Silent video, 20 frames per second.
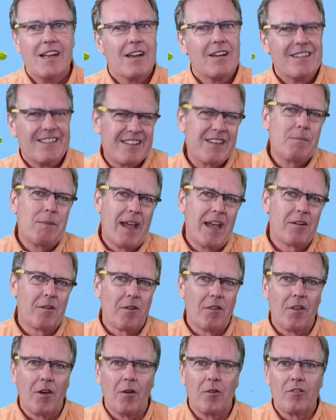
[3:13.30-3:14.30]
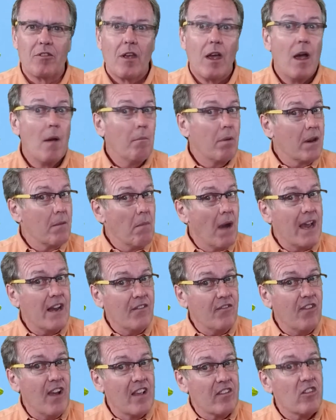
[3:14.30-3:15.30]
Jim handled those. But in my
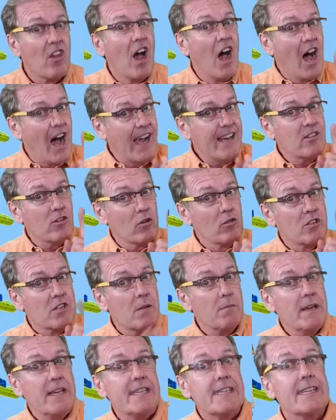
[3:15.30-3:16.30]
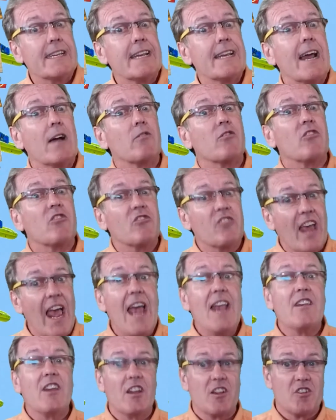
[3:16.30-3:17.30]
defense, I told Jim he did an
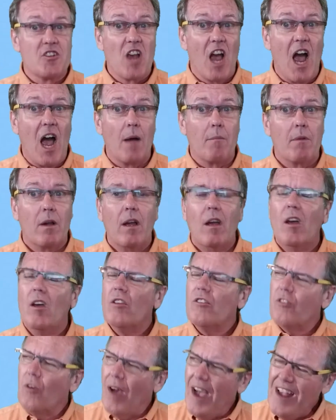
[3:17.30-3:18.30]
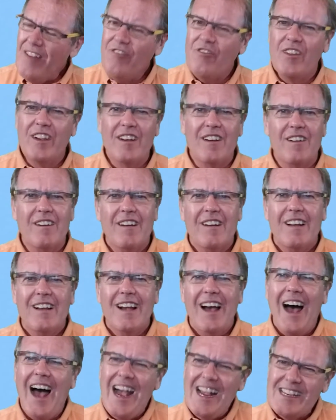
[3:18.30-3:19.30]
outstanding job. So I feel
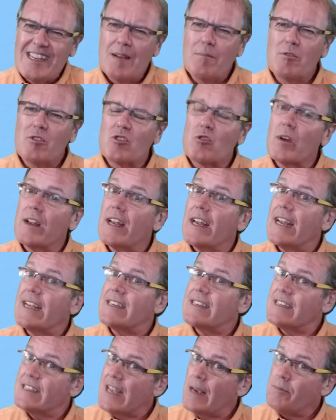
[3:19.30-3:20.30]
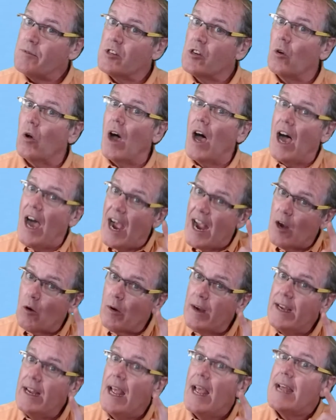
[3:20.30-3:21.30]
I demonstrated exceptional
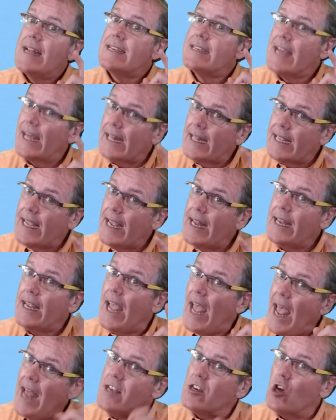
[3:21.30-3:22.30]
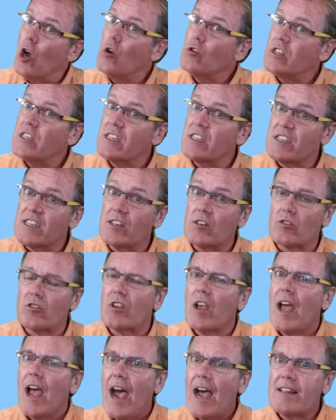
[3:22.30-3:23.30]
hiring, delegating, and coaching skills
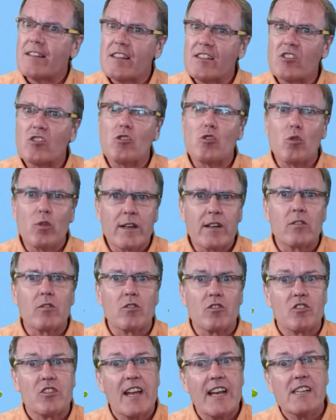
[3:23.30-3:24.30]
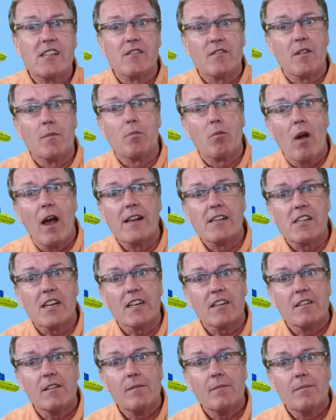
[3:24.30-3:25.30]
at this critical stage of the
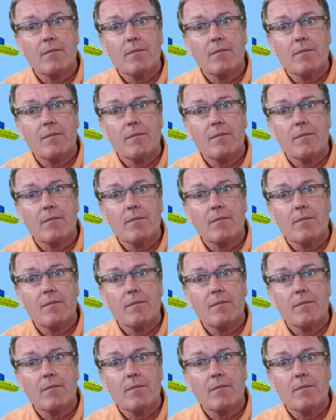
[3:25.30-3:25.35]
project.